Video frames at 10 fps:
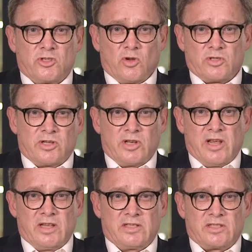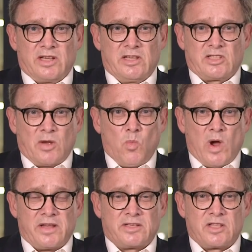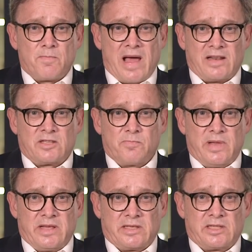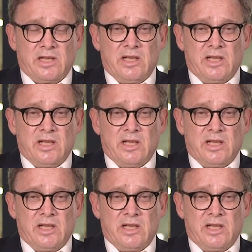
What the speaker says: Johnson is, in some ways, the man to beat,